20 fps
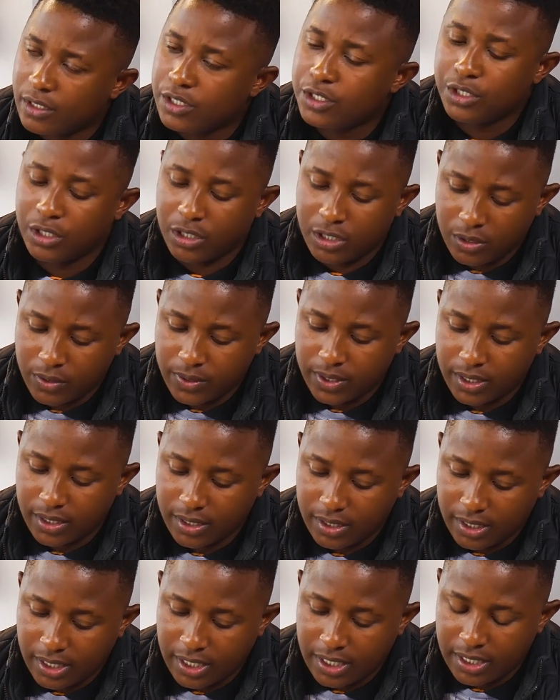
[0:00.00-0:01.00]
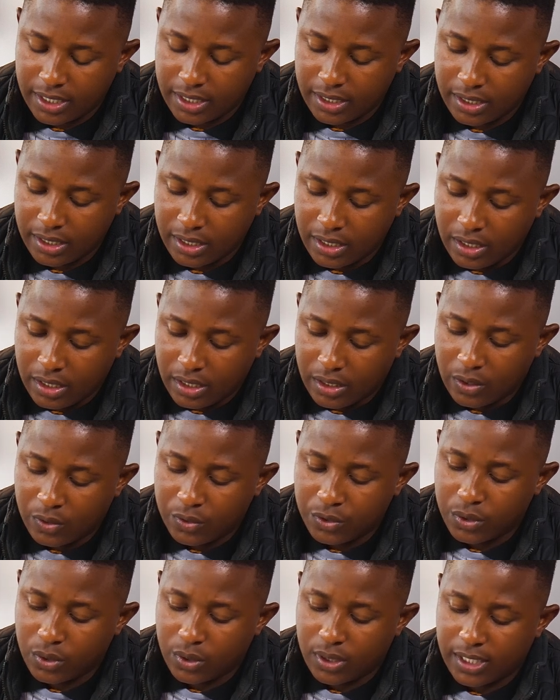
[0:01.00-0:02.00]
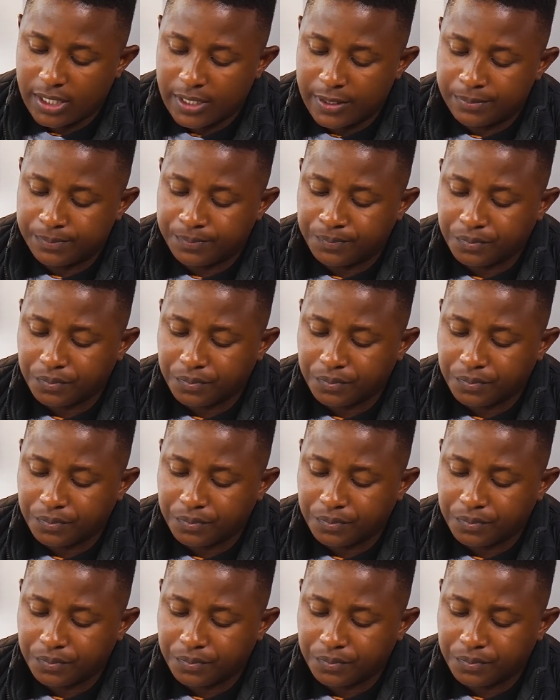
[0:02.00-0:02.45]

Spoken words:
That you're going. And also, I